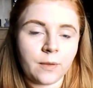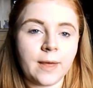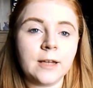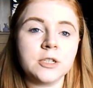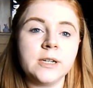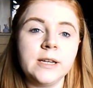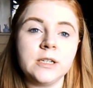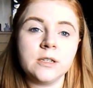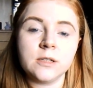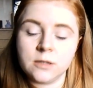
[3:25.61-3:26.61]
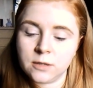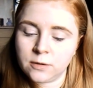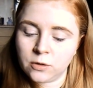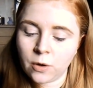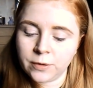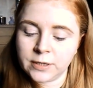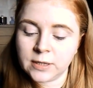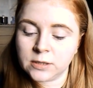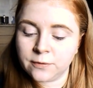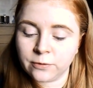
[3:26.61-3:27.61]
I actually got this
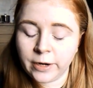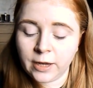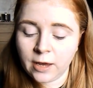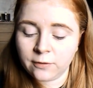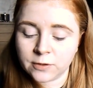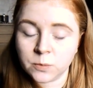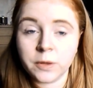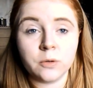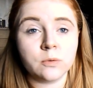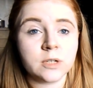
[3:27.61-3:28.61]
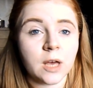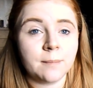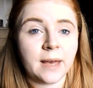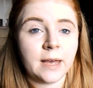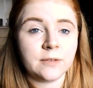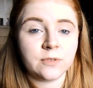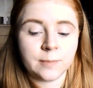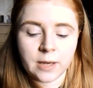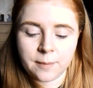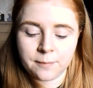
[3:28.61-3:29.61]
as a free gift with an order that I made
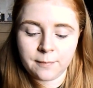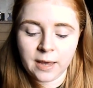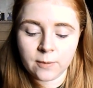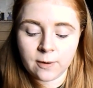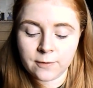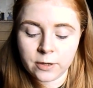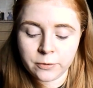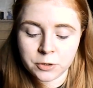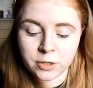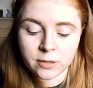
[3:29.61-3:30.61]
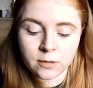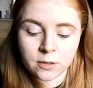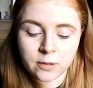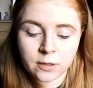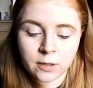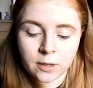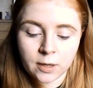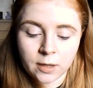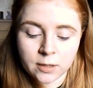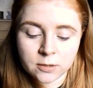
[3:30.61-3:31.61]
from Makeup Revolution,
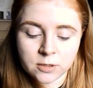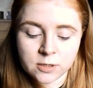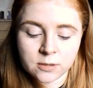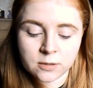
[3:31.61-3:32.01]
and